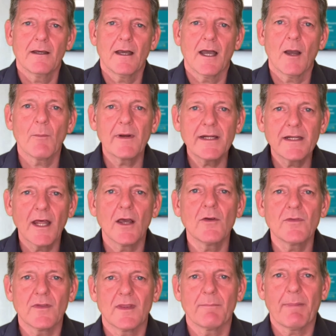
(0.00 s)
And we know
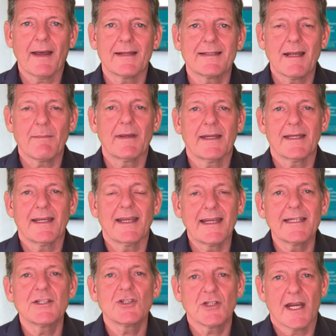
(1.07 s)
that the pandemic
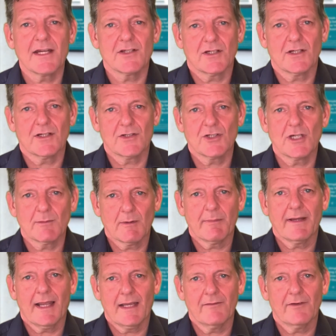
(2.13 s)
is changing consumer
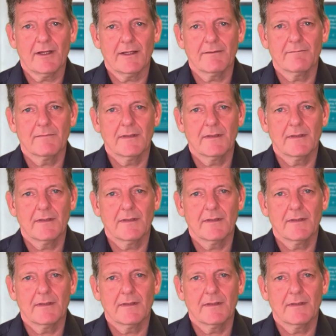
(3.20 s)
behaviour.